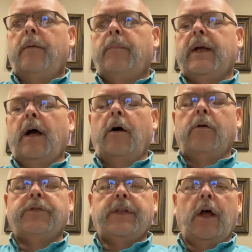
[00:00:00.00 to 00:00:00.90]

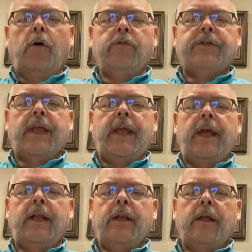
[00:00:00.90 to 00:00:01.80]
Because the old
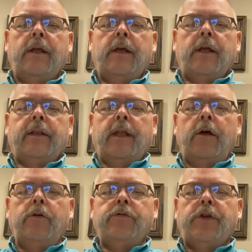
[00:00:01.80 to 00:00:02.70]
saying,
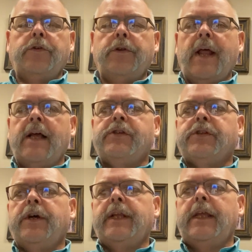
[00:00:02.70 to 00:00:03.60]
those who do not
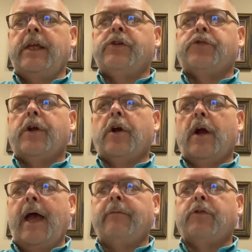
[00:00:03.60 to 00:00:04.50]
study history are
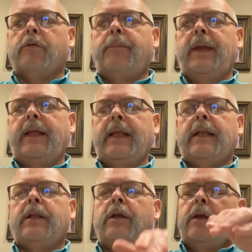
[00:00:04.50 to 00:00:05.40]
apt to repeat it,